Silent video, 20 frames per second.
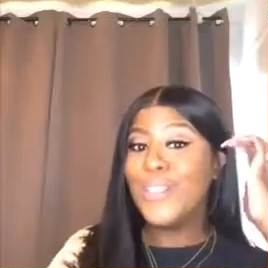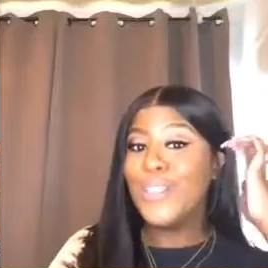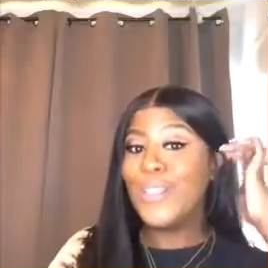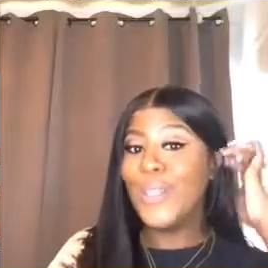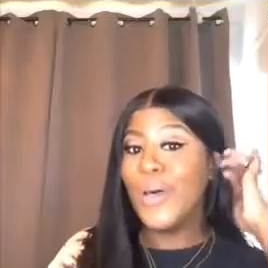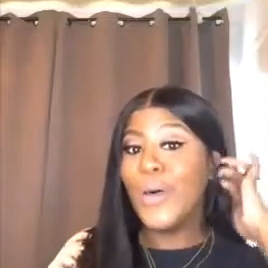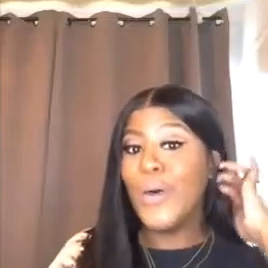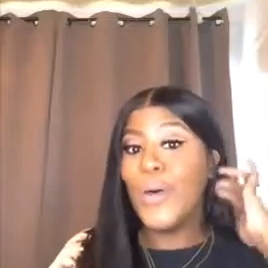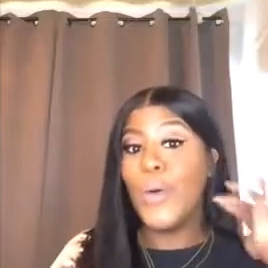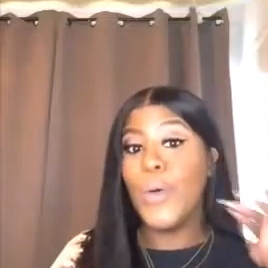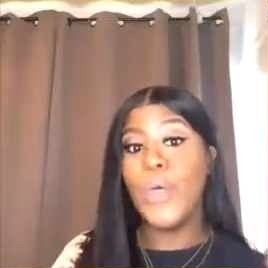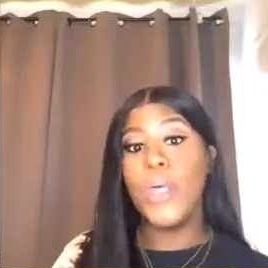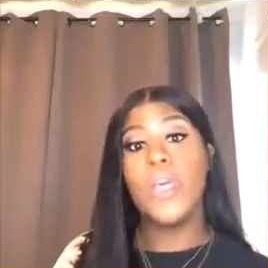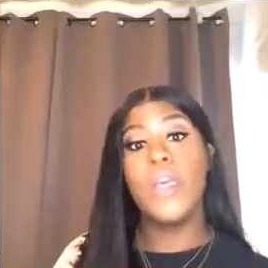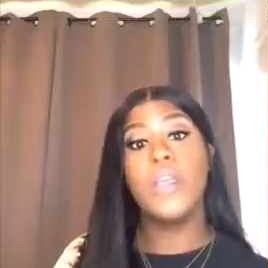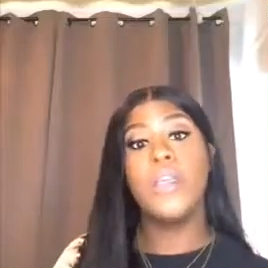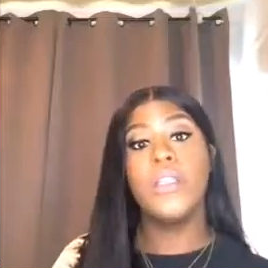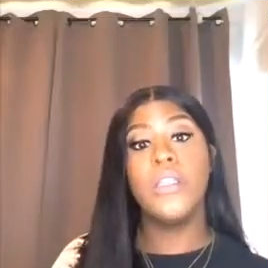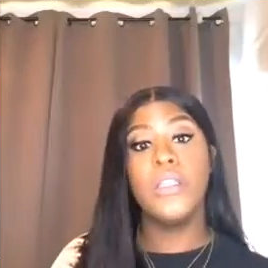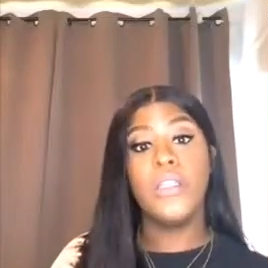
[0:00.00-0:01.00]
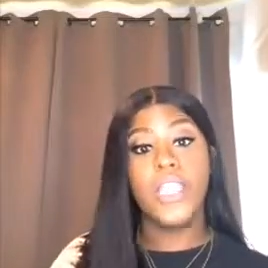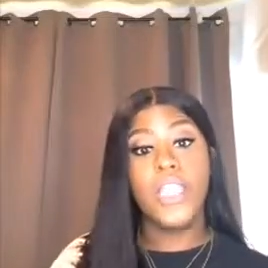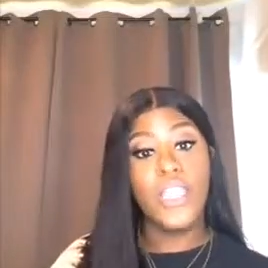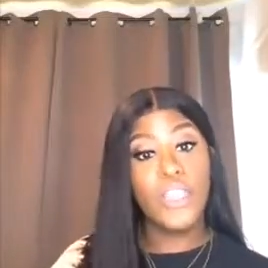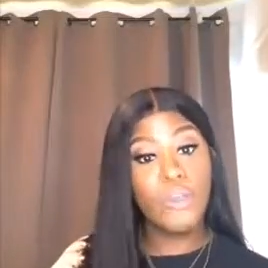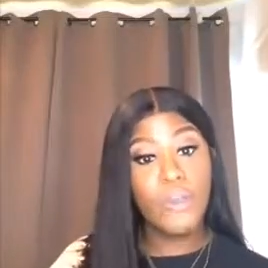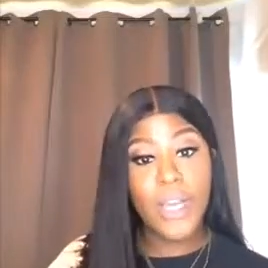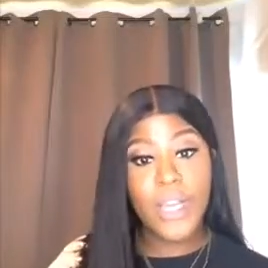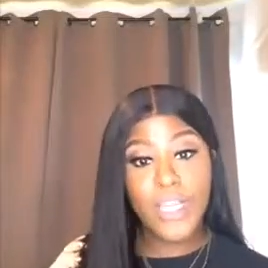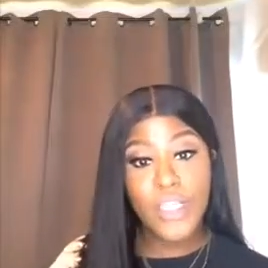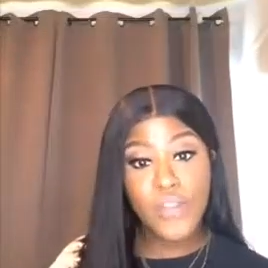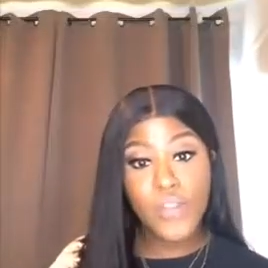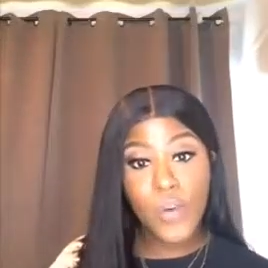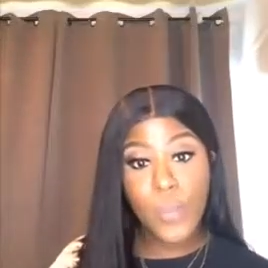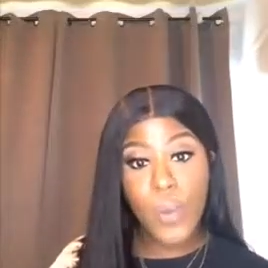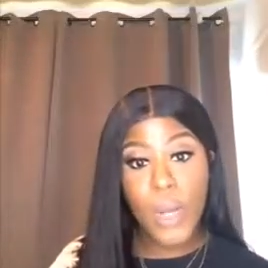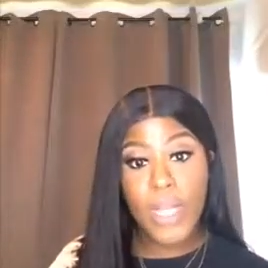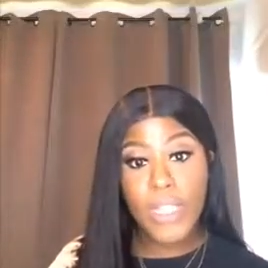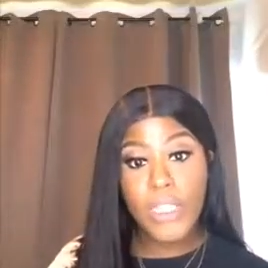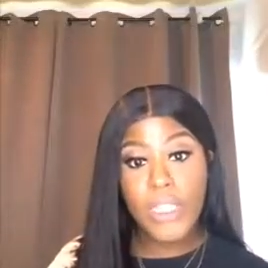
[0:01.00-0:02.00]
So thank you guys for
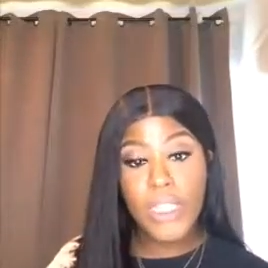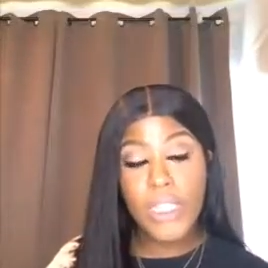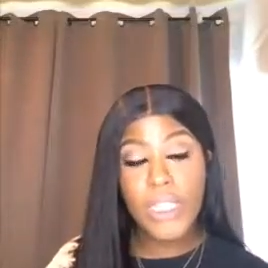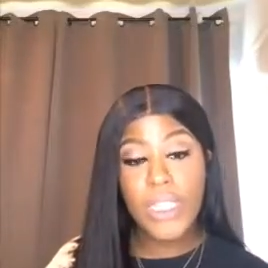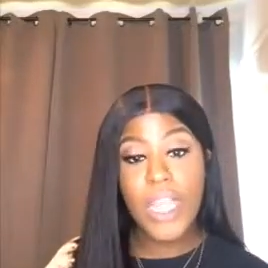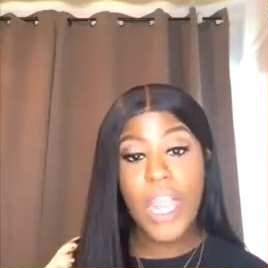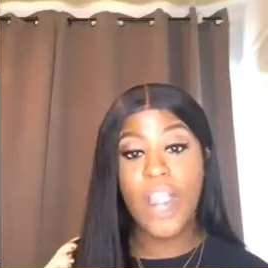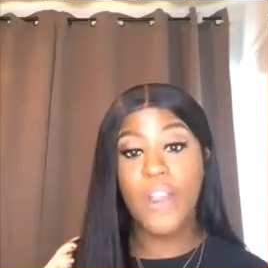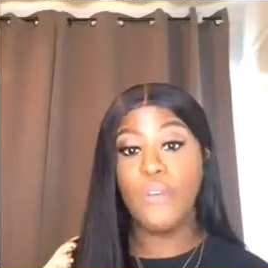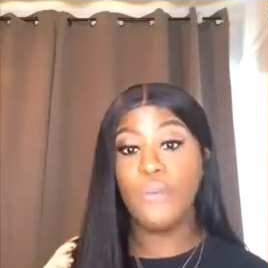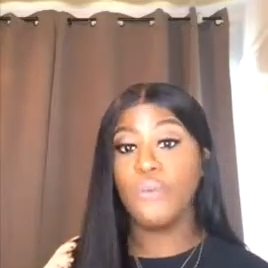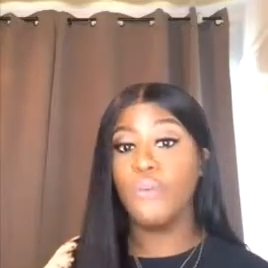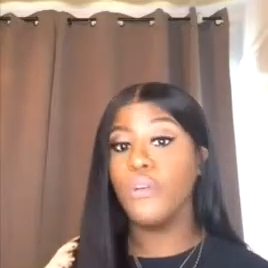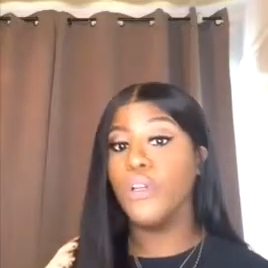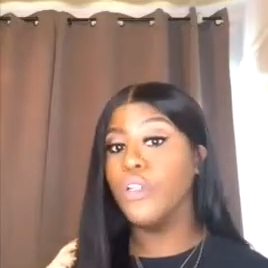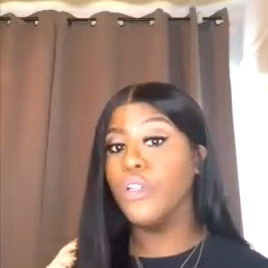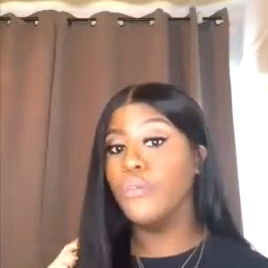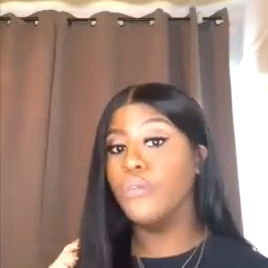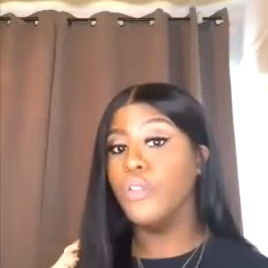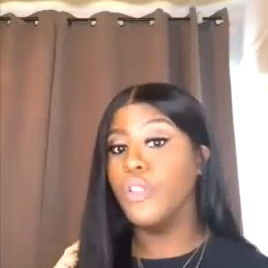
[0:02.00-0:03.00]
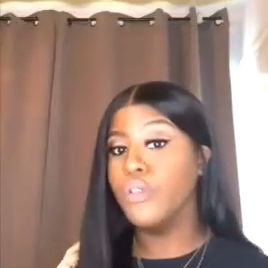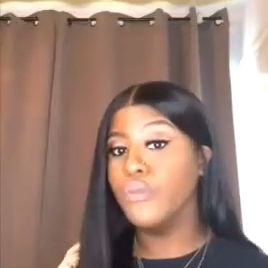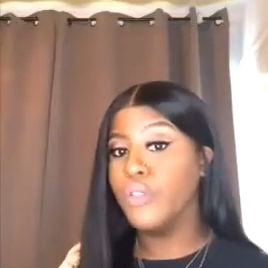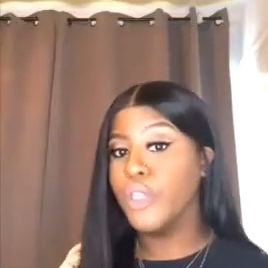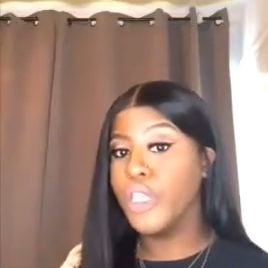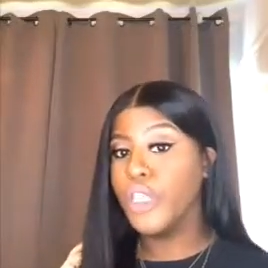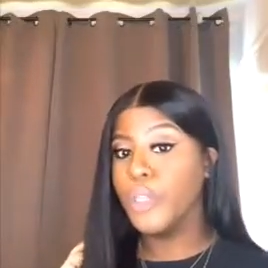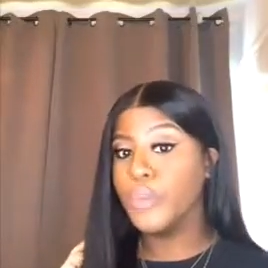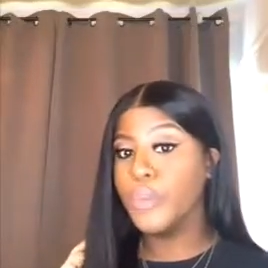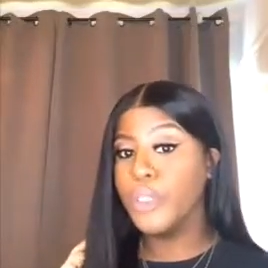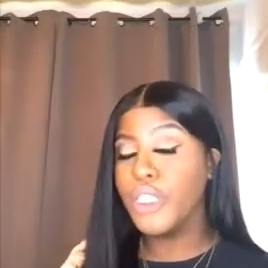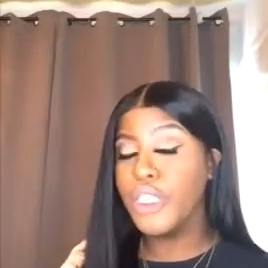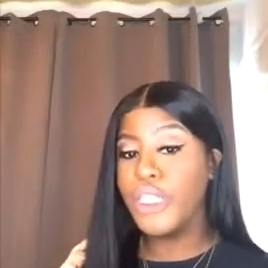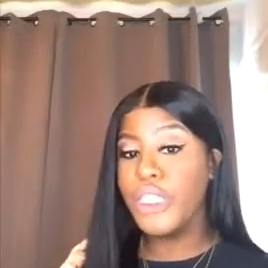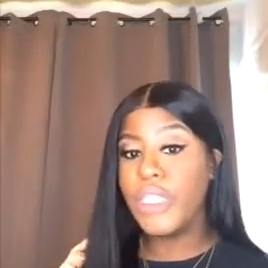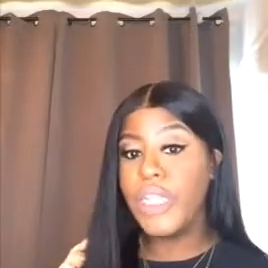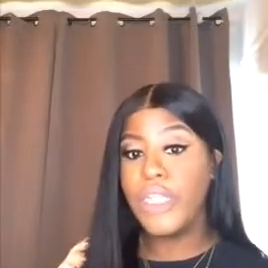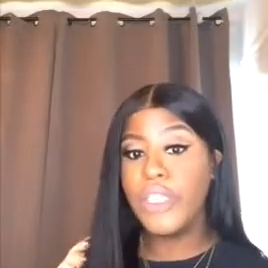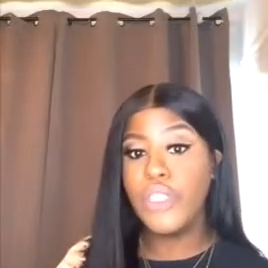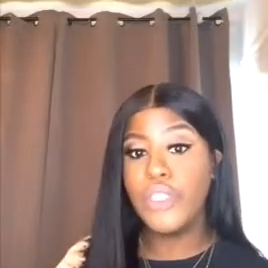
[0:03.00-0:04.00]
watching. I really
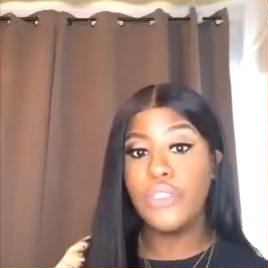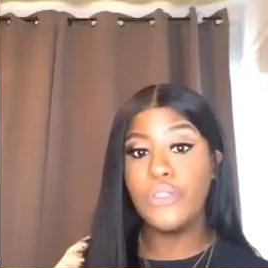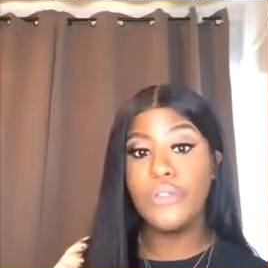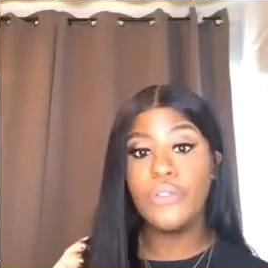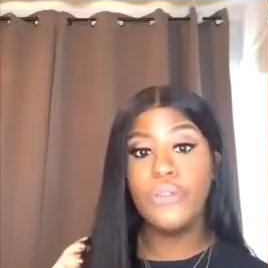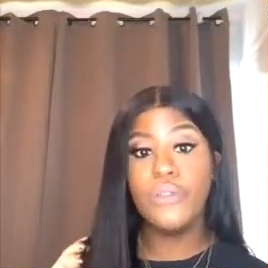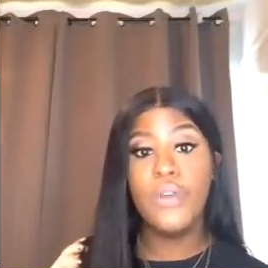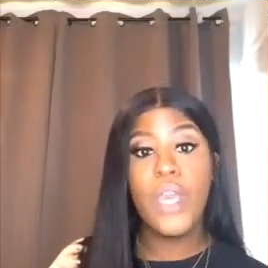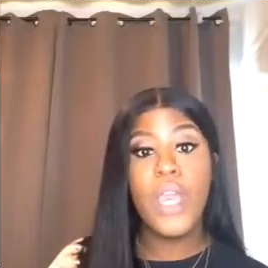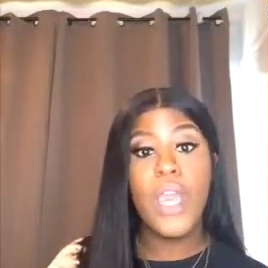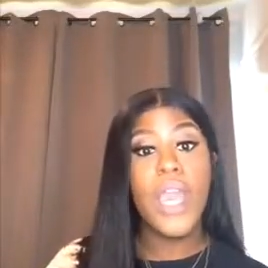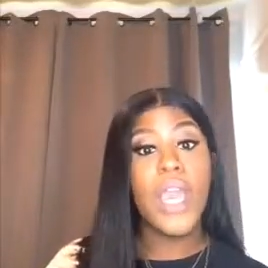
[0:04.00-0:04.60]
appreciate you.